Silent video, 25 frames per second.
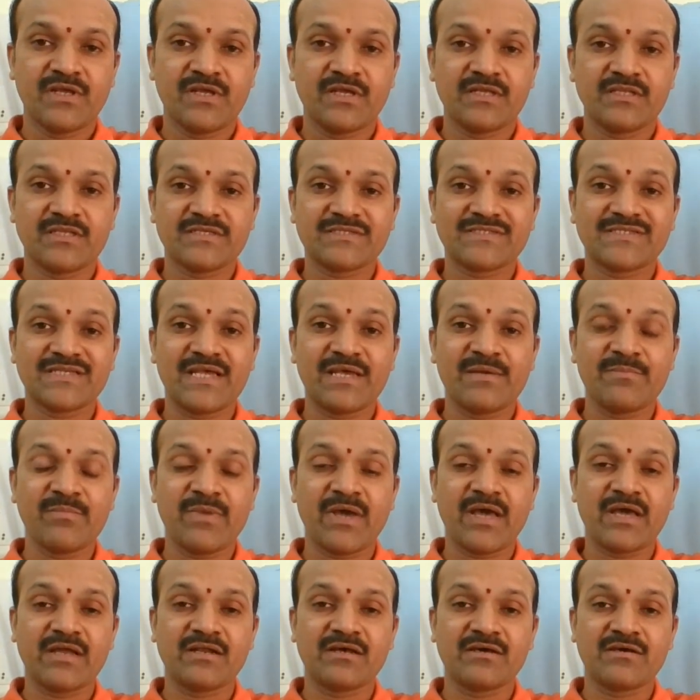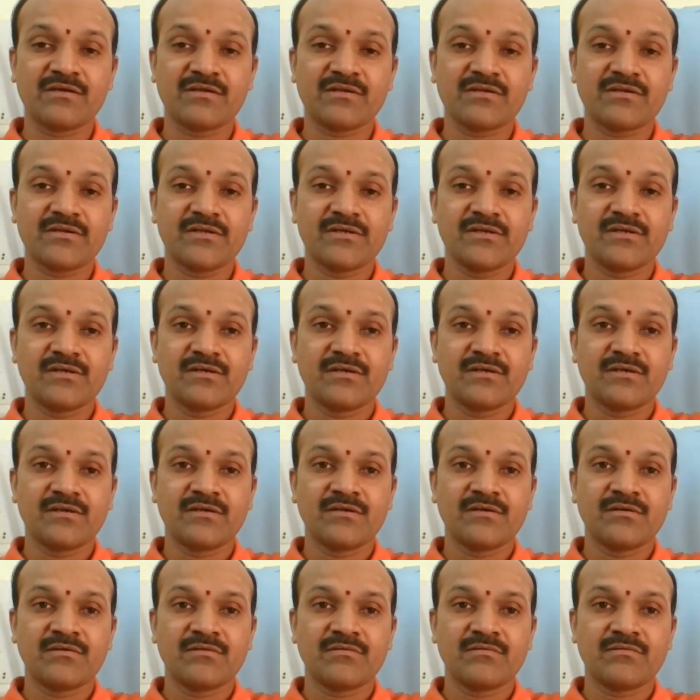In the same manner,
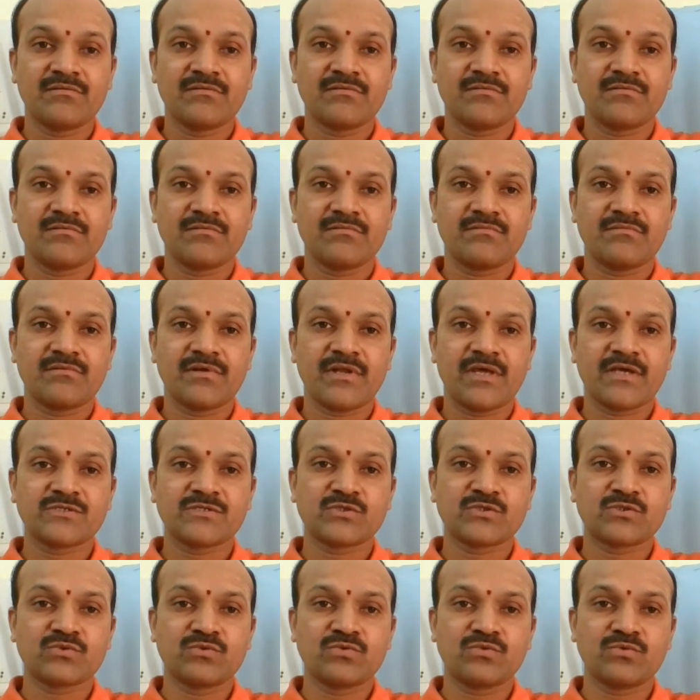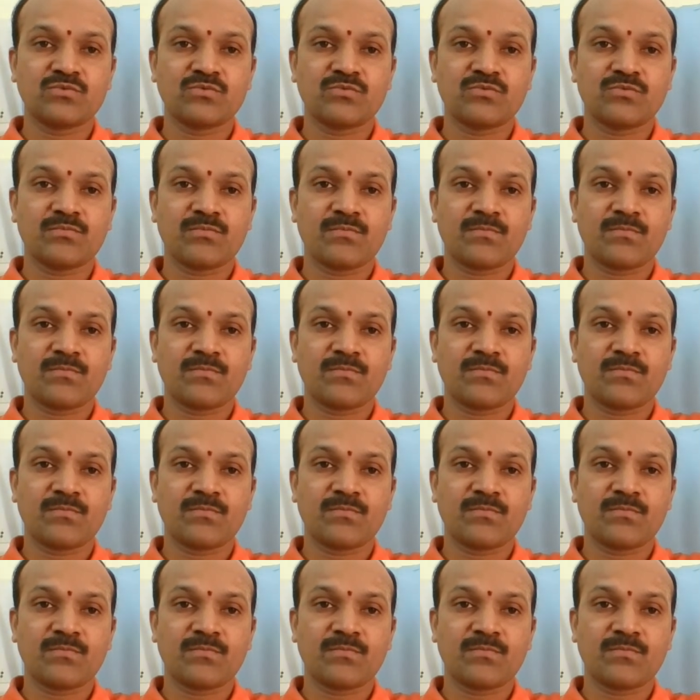next to